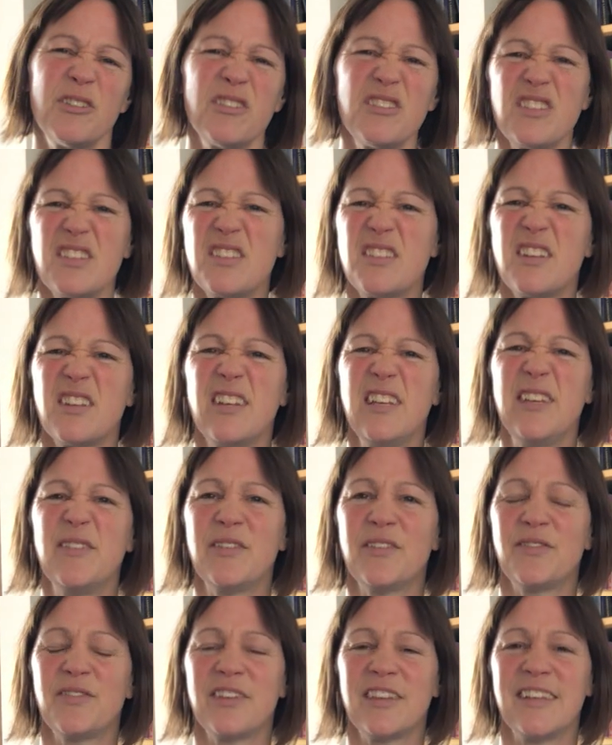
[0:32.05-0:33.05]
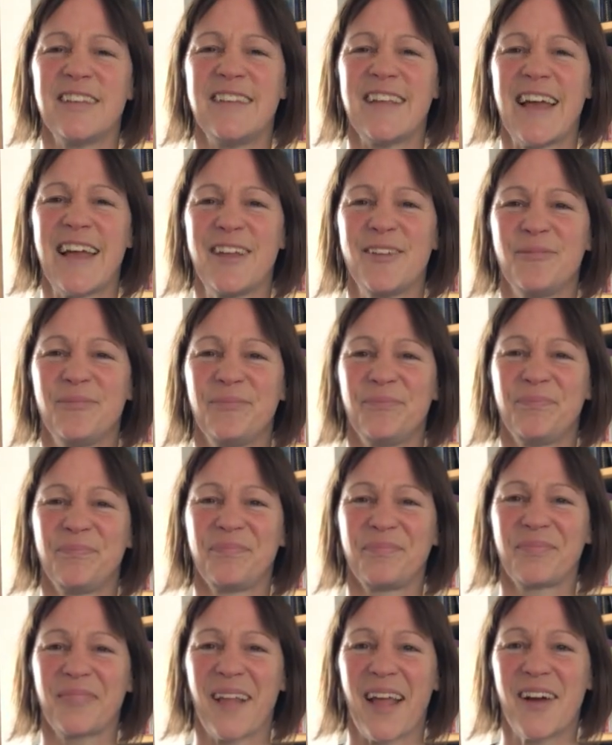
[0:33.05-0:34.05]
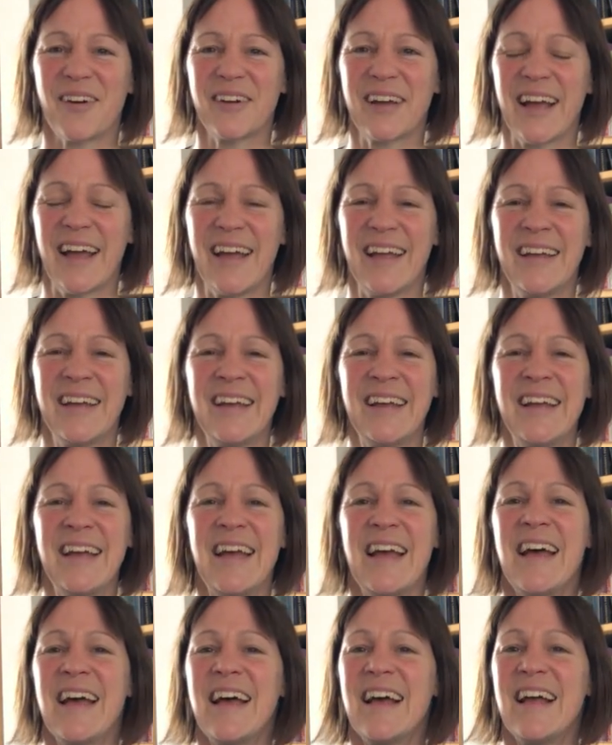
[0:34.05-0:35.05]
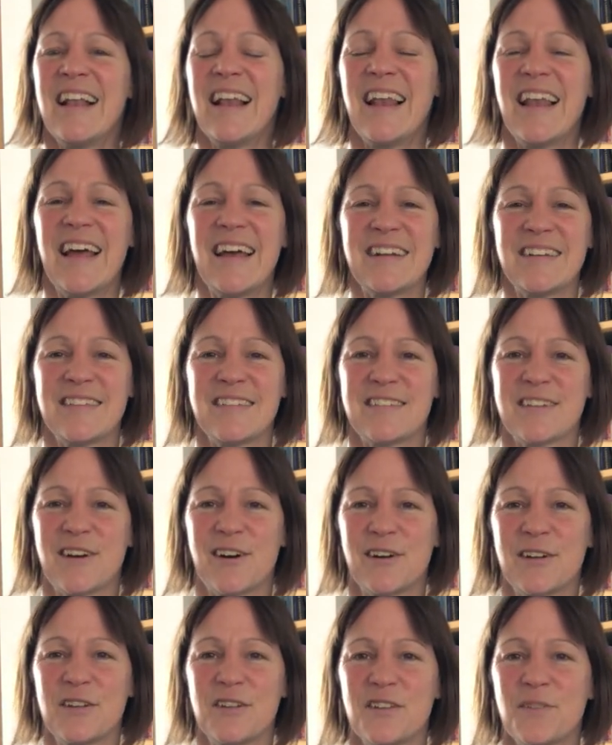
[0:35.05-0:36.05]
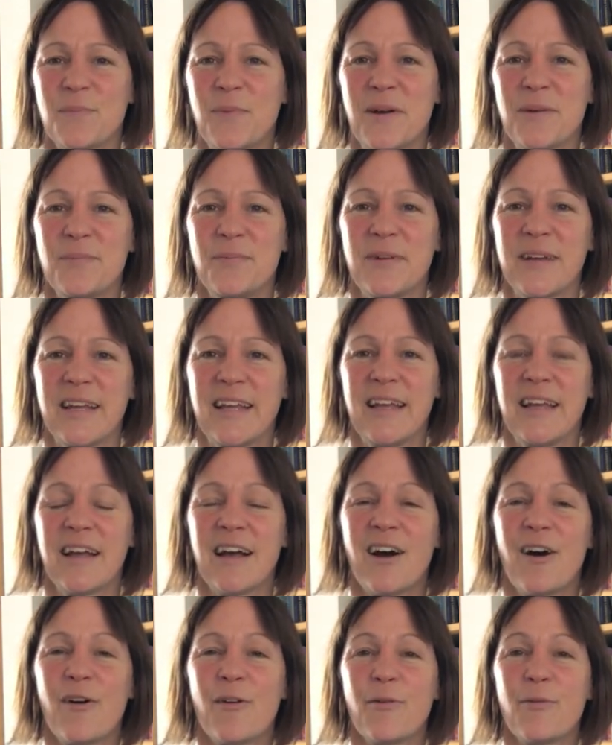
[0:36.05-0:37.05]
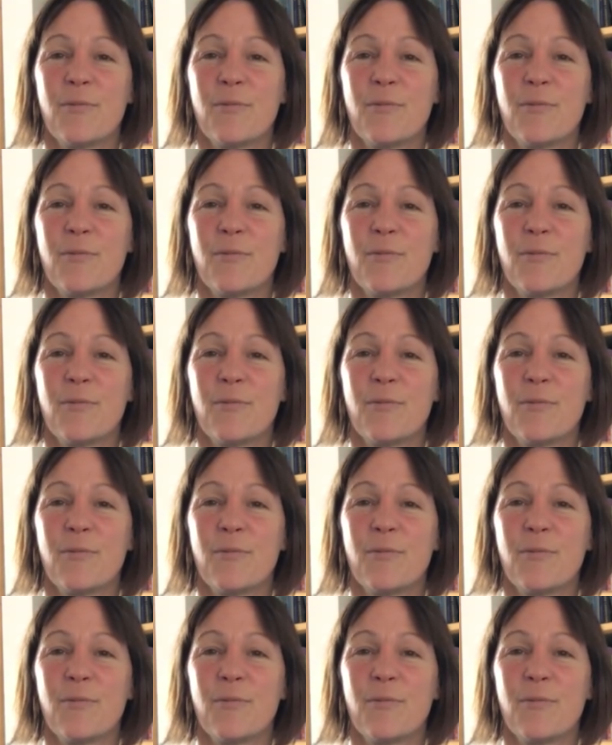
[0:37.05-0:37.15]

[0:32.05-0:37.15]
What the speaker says: or just to leave it for the day. Okay, let's start just by bringing our